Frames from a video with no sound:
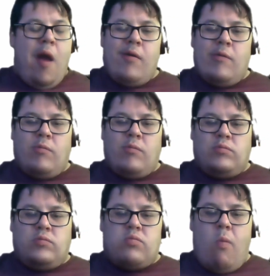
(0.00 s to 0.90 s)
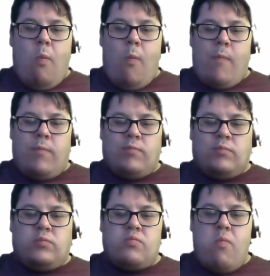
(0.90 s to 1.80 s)
Um, the 450
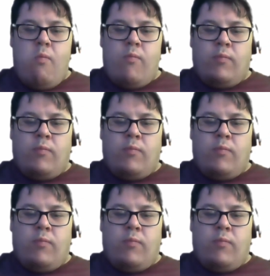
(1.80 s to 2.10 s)
is is